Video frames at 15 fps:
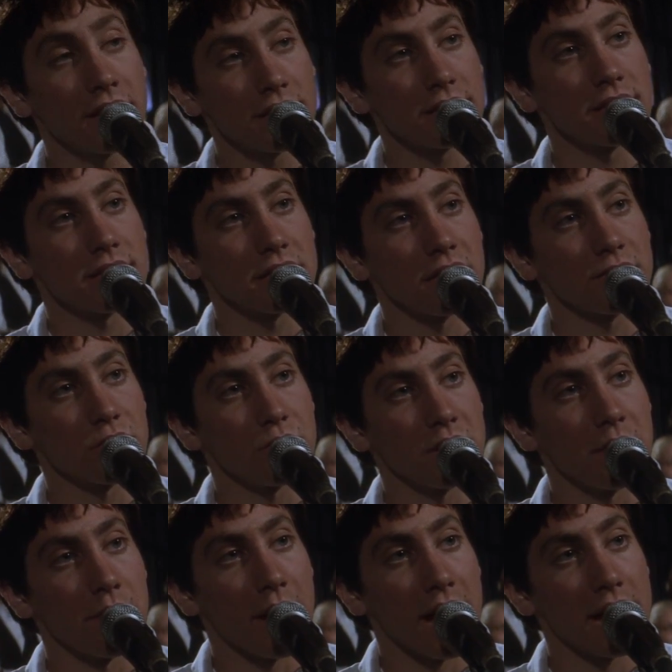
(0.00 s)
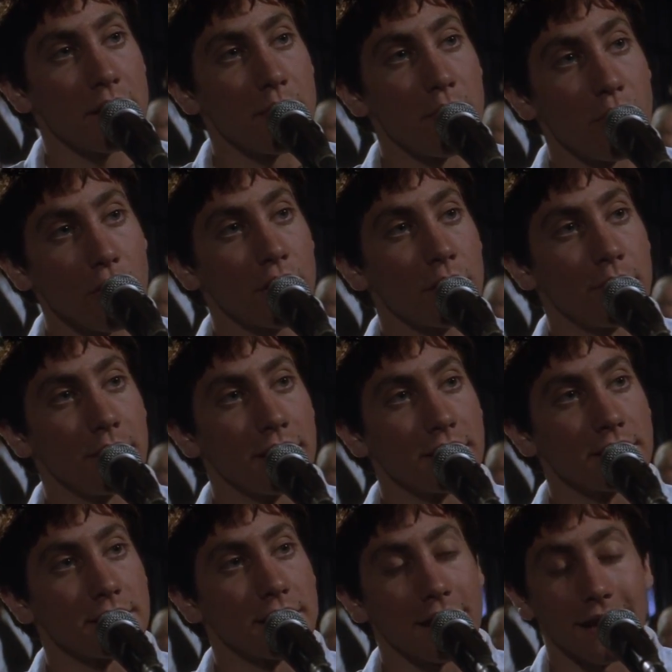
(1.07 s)
telling us this stuff so we can buy your book?
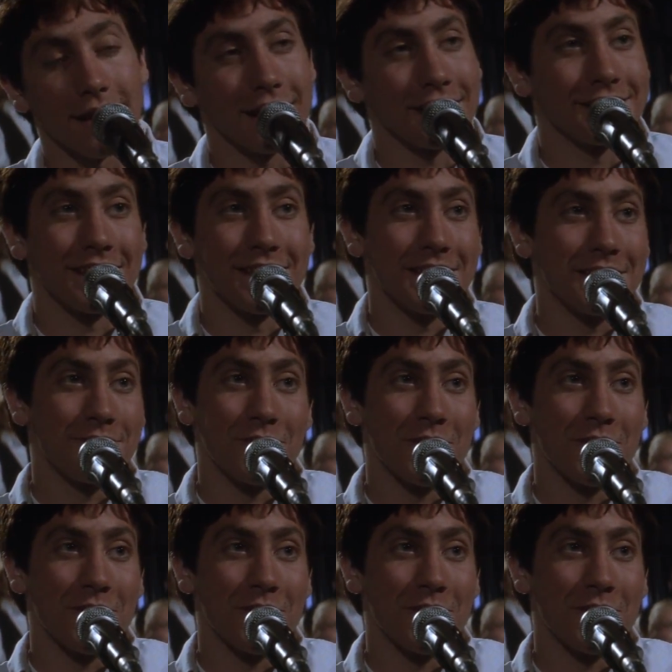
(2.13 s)
Because I gotta tell you,